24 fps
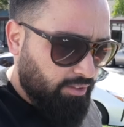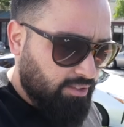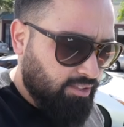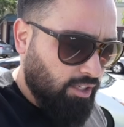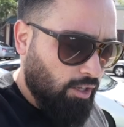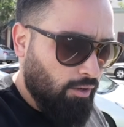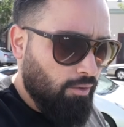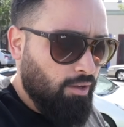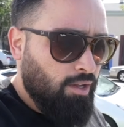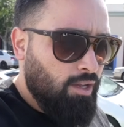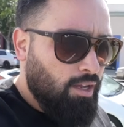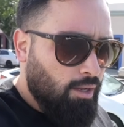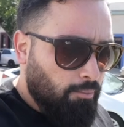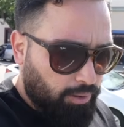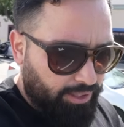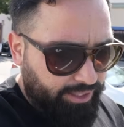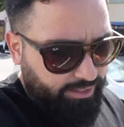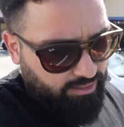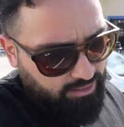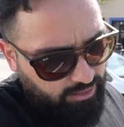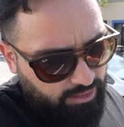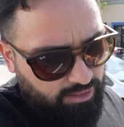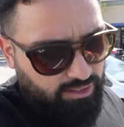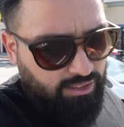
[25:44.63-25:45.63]
So
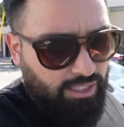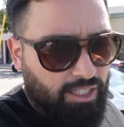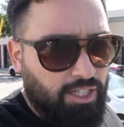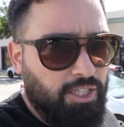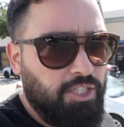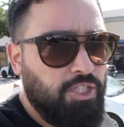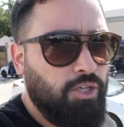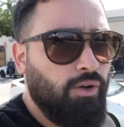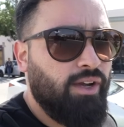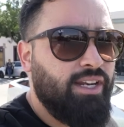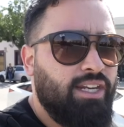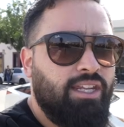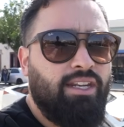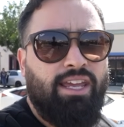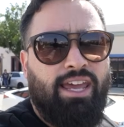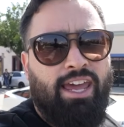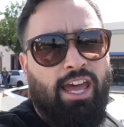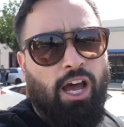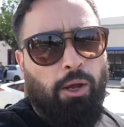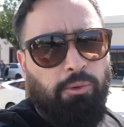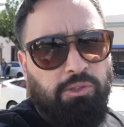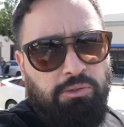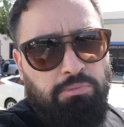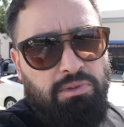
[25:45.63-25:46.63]
please consider joining. It
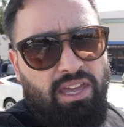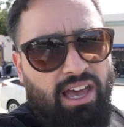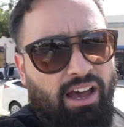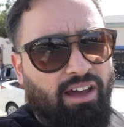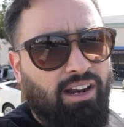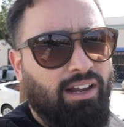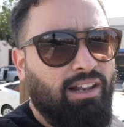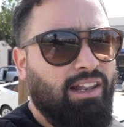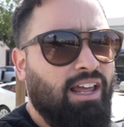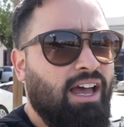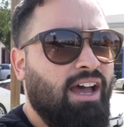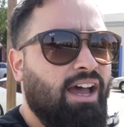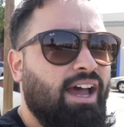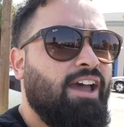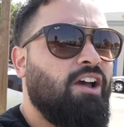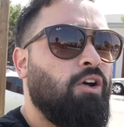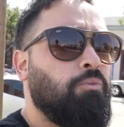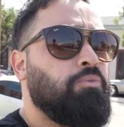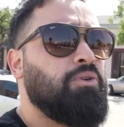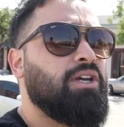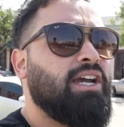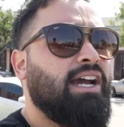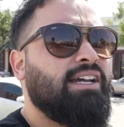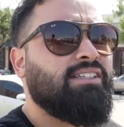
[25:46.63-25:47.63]
helps me out a lot. I
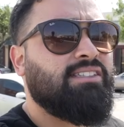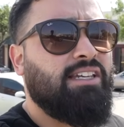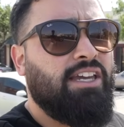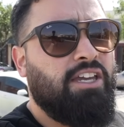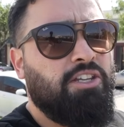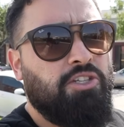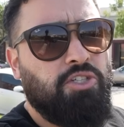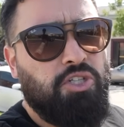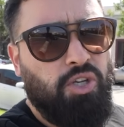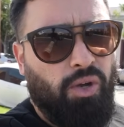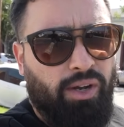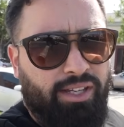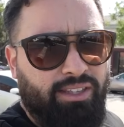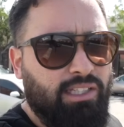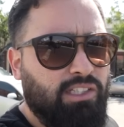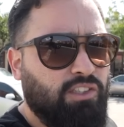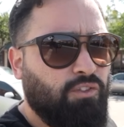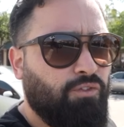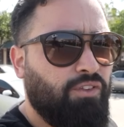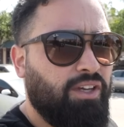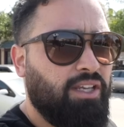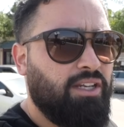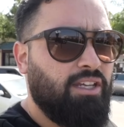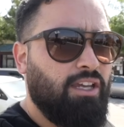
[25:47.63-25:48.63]
hope you guys enjoyed this
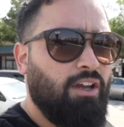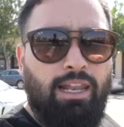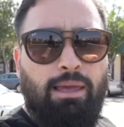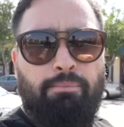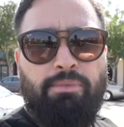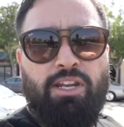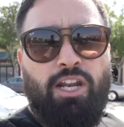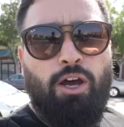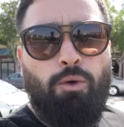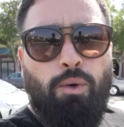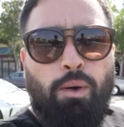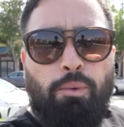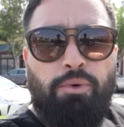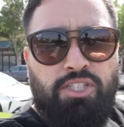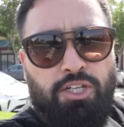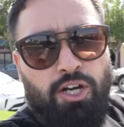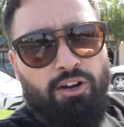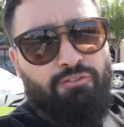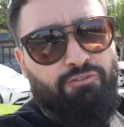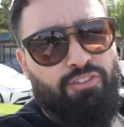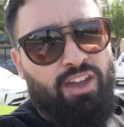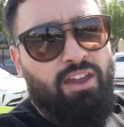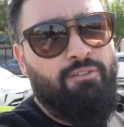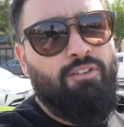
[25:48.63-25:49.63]
video. Let me know what was
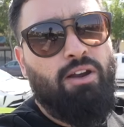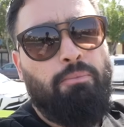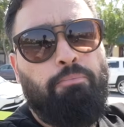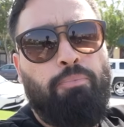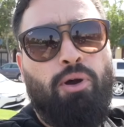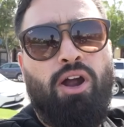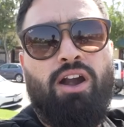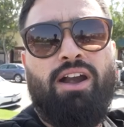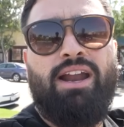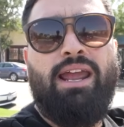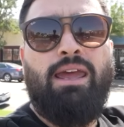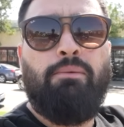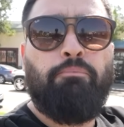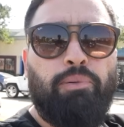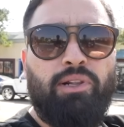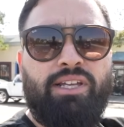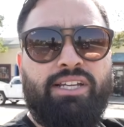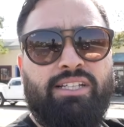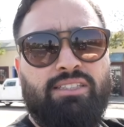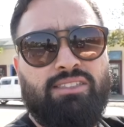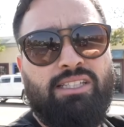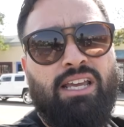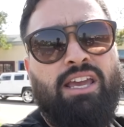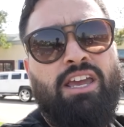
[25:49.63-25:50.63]
your favorite part, and
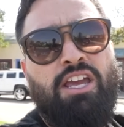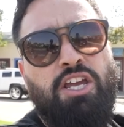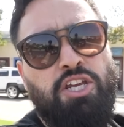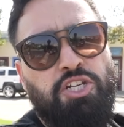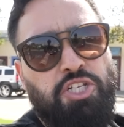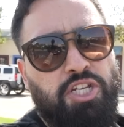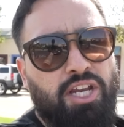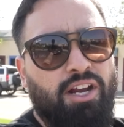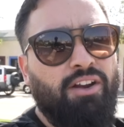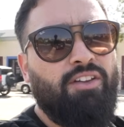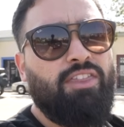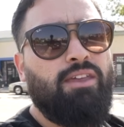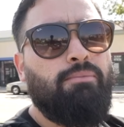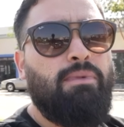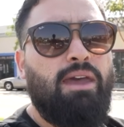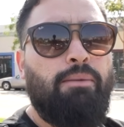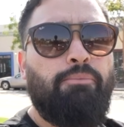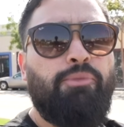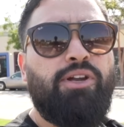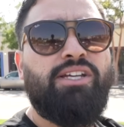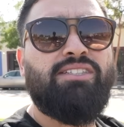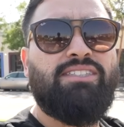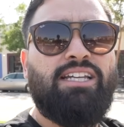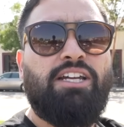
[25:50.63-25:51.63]
please share the
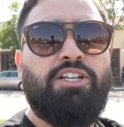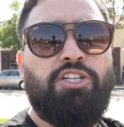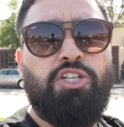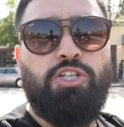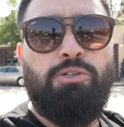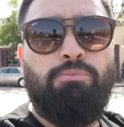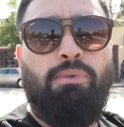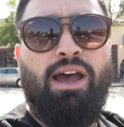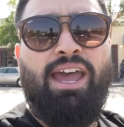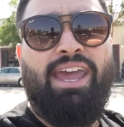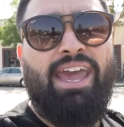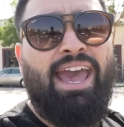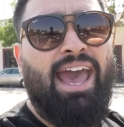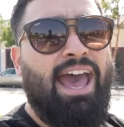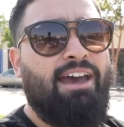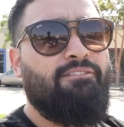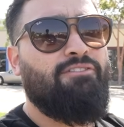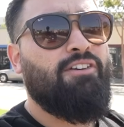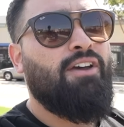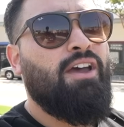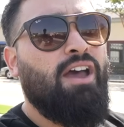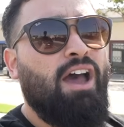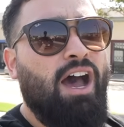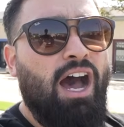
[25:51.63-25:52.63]
memories that you might
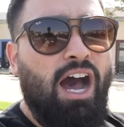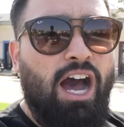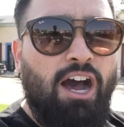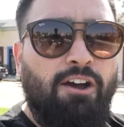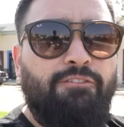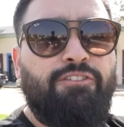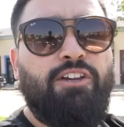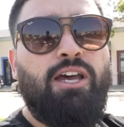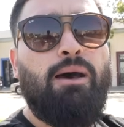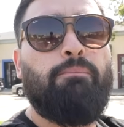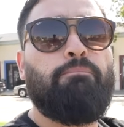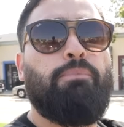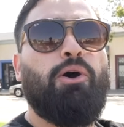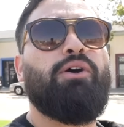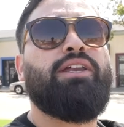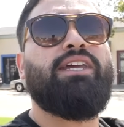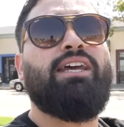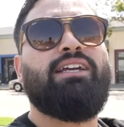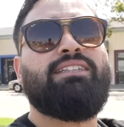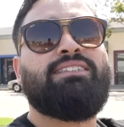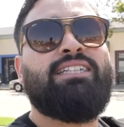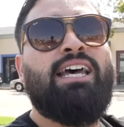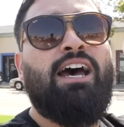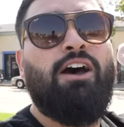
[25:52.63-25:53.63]
have of
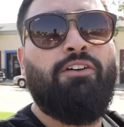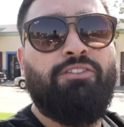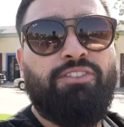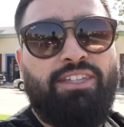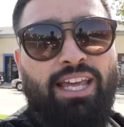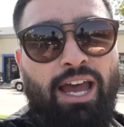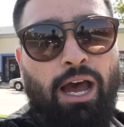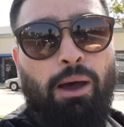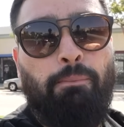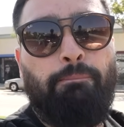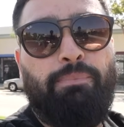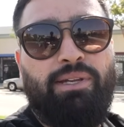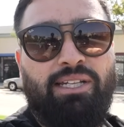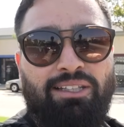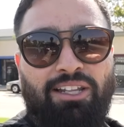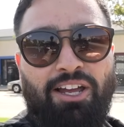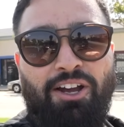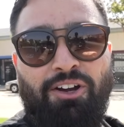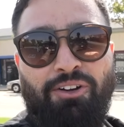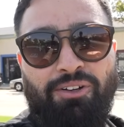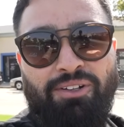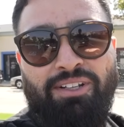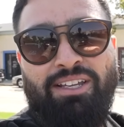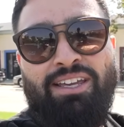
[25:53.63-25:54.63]
Cambodia Town down
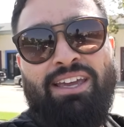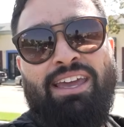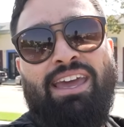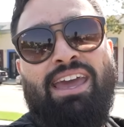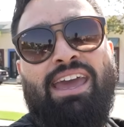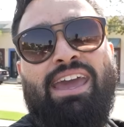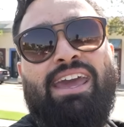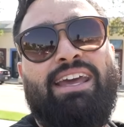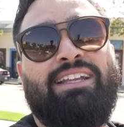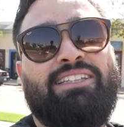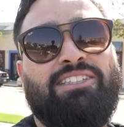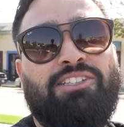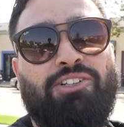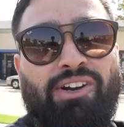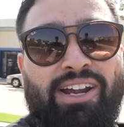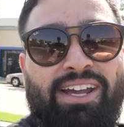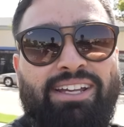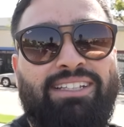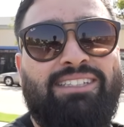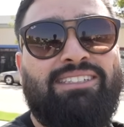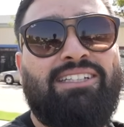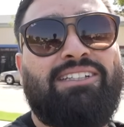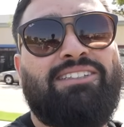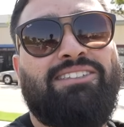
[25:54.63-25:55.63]
below. It's
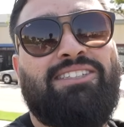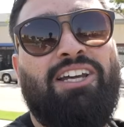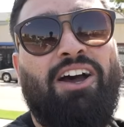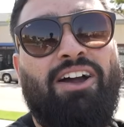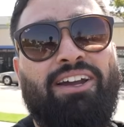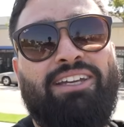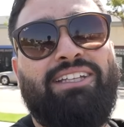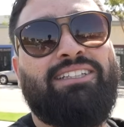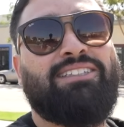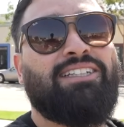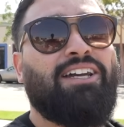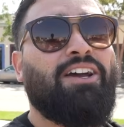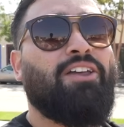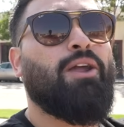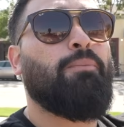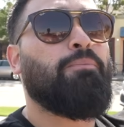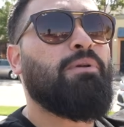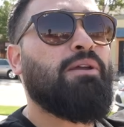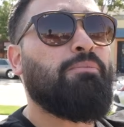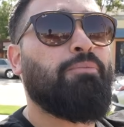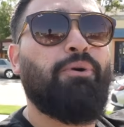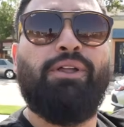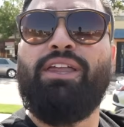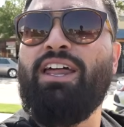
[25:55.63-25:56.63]
great talking to other
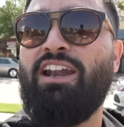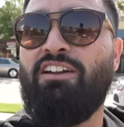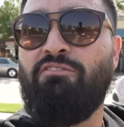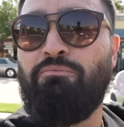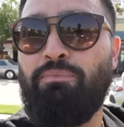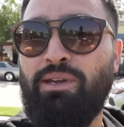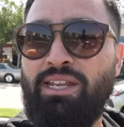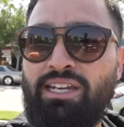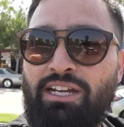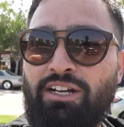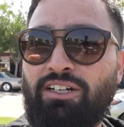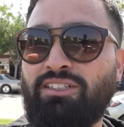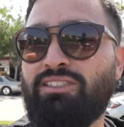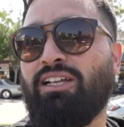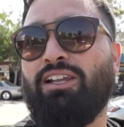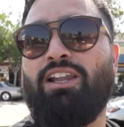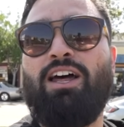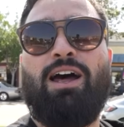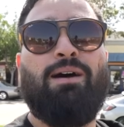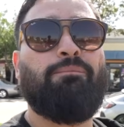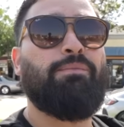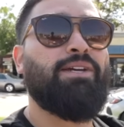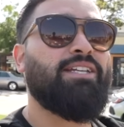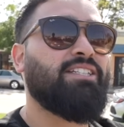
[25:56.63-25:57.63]
people that have been here to
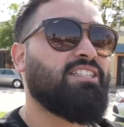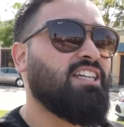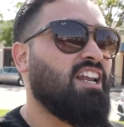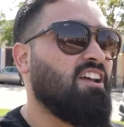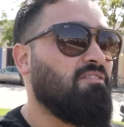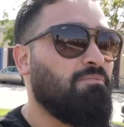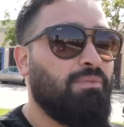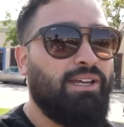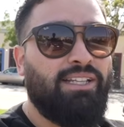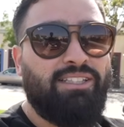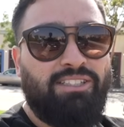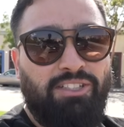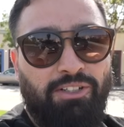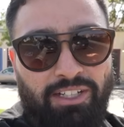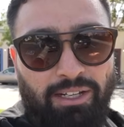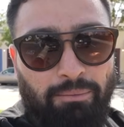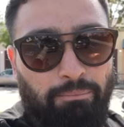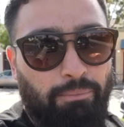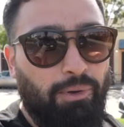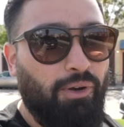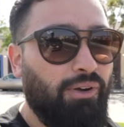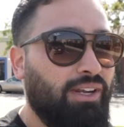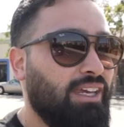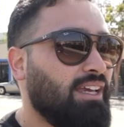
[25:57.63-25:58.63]
Long Beach, that have been to
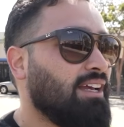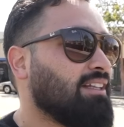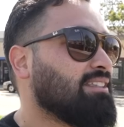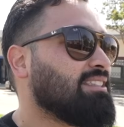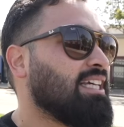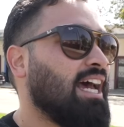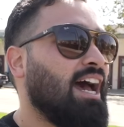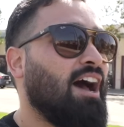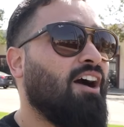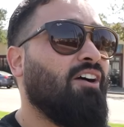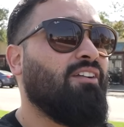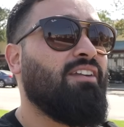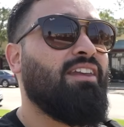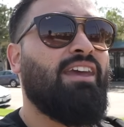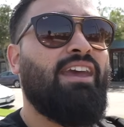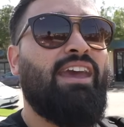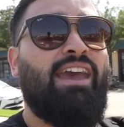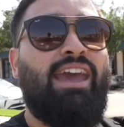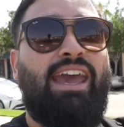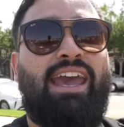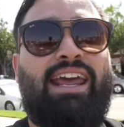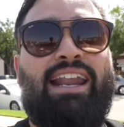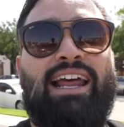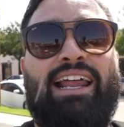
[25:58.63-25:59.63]
Cambodia Town,
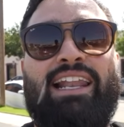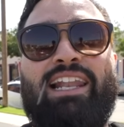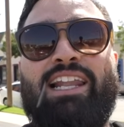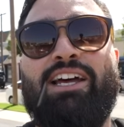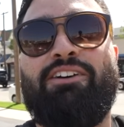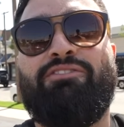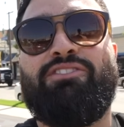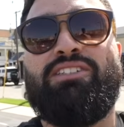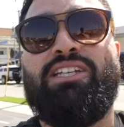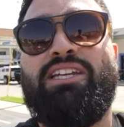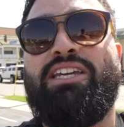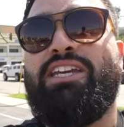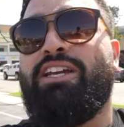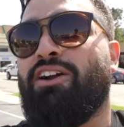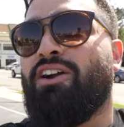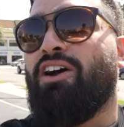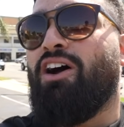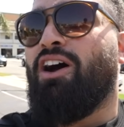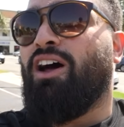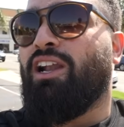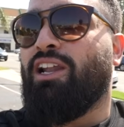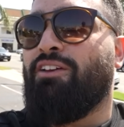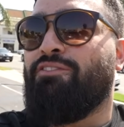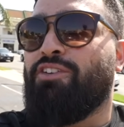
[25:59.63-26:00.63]
and I love to hear
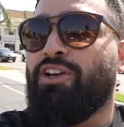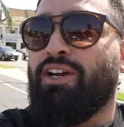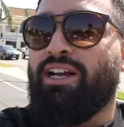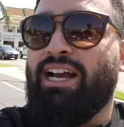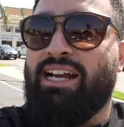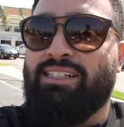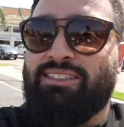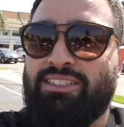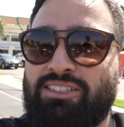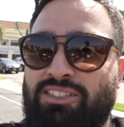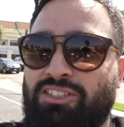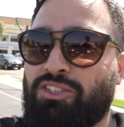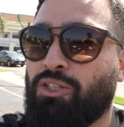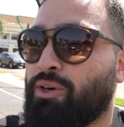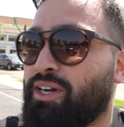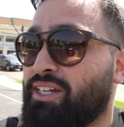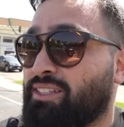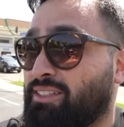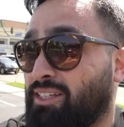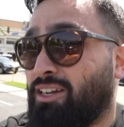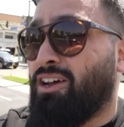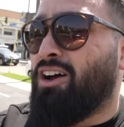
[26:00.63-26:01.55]
all of your guys' stories.